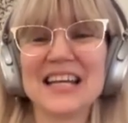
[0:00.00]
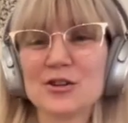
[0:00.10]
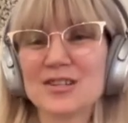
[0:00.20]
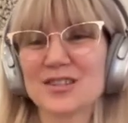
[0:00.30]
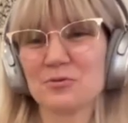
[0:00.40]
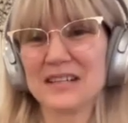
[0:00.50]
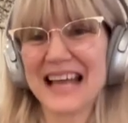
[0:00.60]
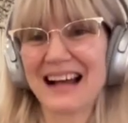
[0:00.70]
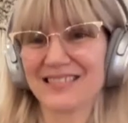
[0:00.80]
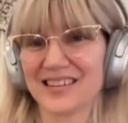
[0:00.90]
Here's the
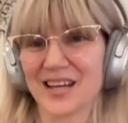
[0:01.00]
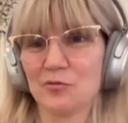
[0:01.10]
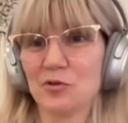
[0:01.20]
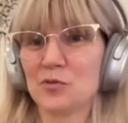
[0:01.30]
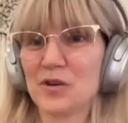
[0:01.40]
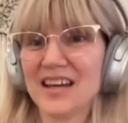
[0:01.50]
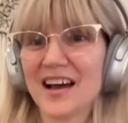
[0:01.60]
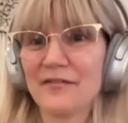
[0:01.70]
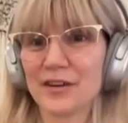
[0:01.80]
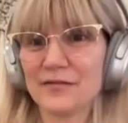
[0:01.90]
reality. When we
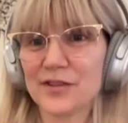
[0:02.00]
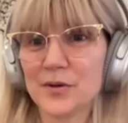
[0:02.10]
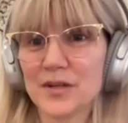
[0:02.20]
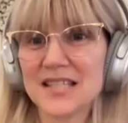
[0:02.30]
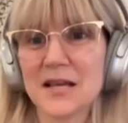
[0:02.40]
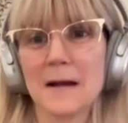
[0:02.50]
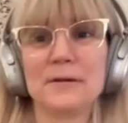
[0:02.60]
have influence,